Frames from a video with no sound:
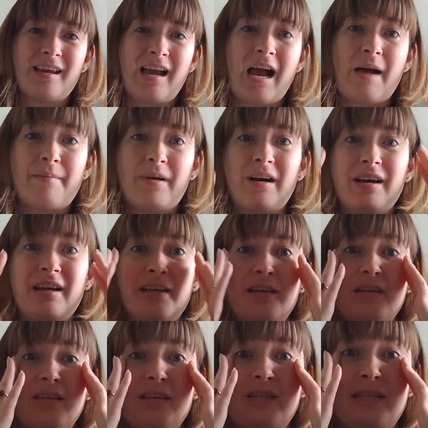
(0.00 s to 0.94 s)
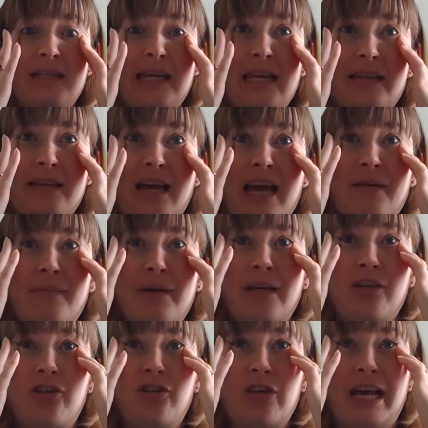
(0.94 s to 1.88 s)
am I seeing that
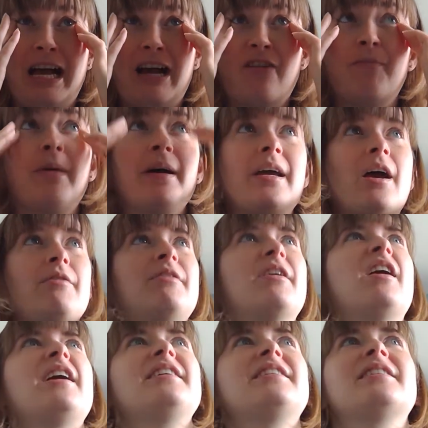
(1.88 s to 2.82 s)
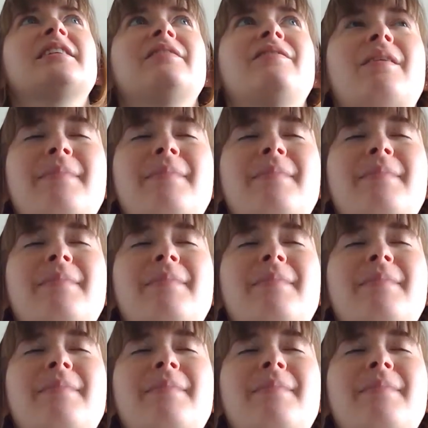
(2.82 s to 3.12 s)
image out of my own eyes as if